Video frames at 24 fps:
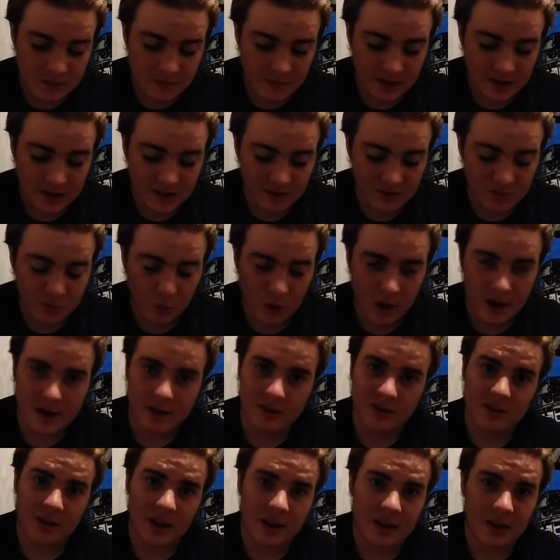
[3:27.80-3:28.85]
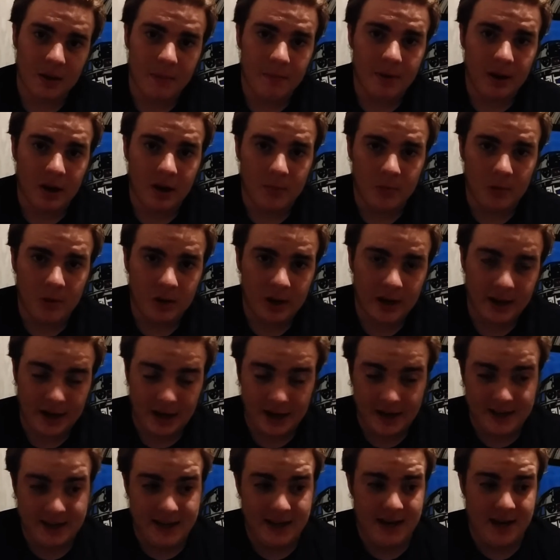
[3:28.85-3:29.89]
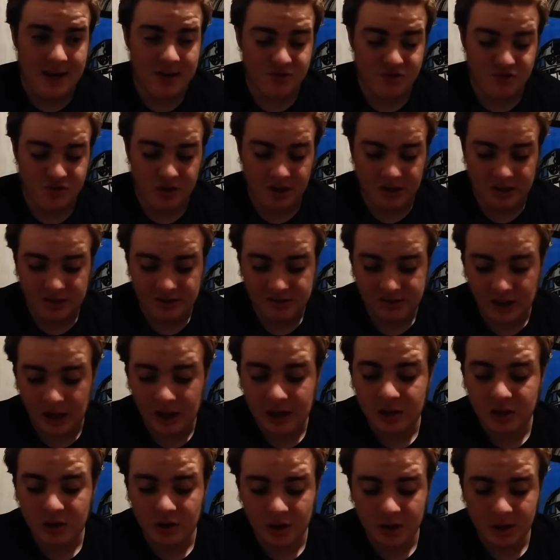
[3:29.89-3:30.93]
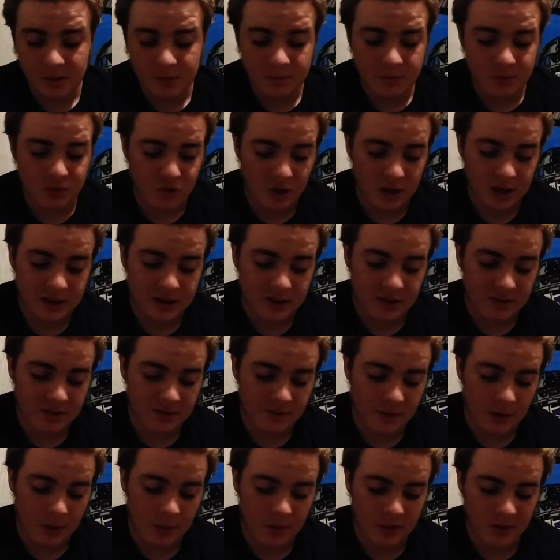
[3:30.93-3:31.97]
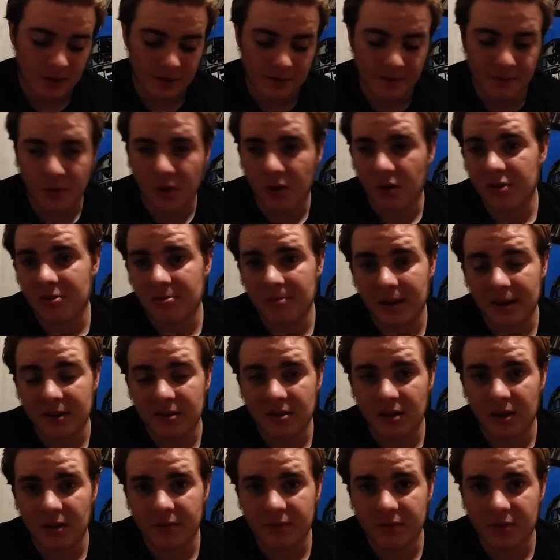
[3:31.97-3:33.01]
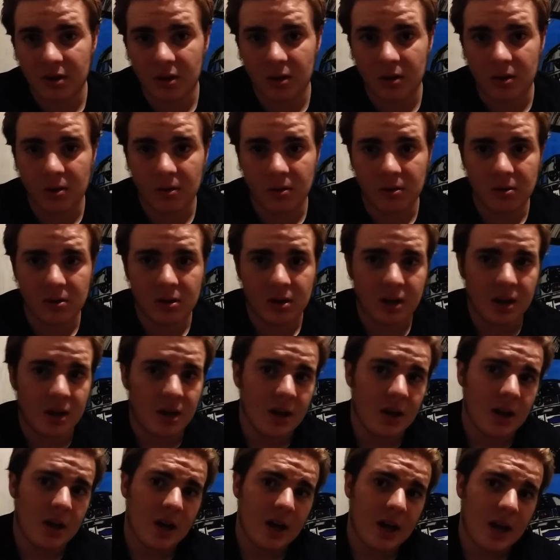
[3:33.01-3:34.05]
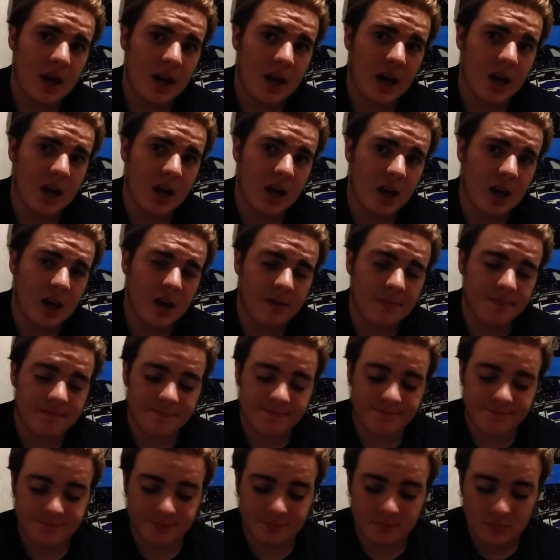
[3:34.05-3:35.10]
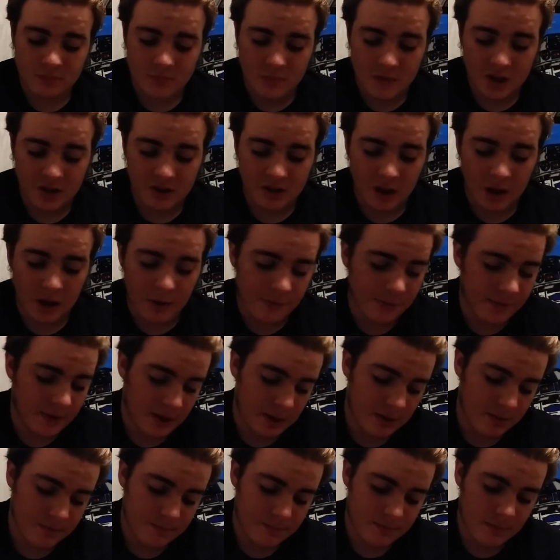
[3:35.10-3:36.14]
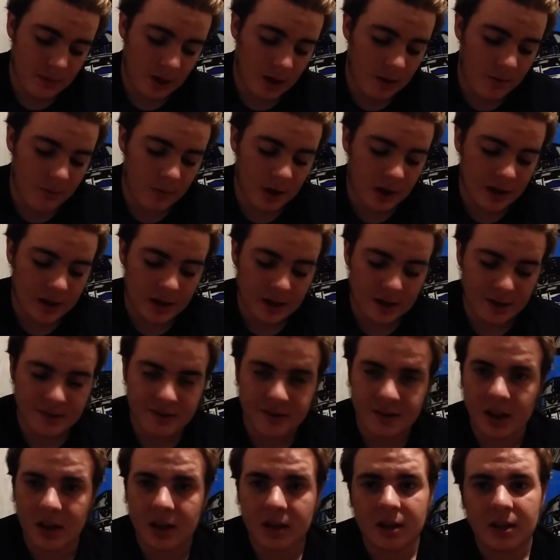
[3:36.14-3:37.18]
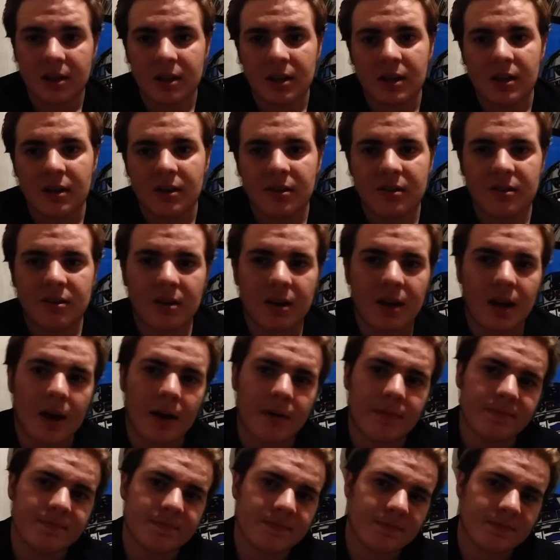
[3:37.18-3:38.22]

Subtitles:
Because one is like unbearable. Like I can't drink this. I could drink this if I really forced myself to. And it's healthy. What can I say? So yeah.